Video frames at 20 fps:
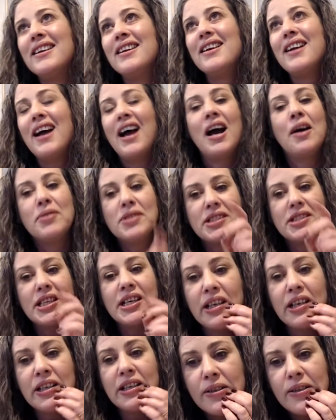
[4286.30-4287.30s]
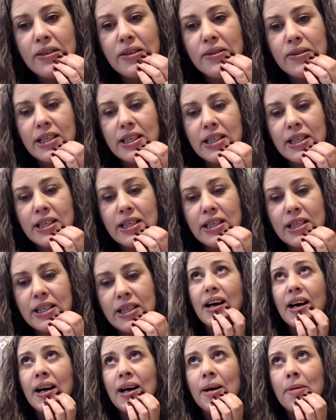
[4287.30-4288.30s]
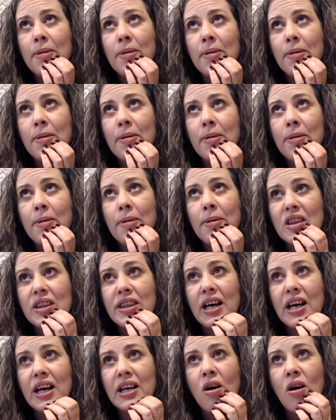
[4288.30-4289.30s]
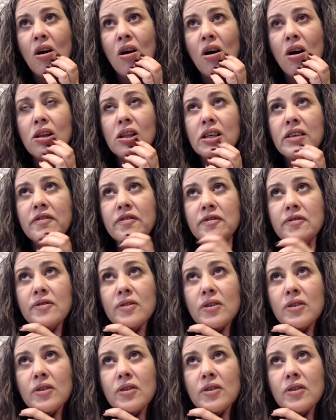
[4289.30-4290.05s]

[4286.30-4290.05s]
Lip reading: I was thinking too today that all of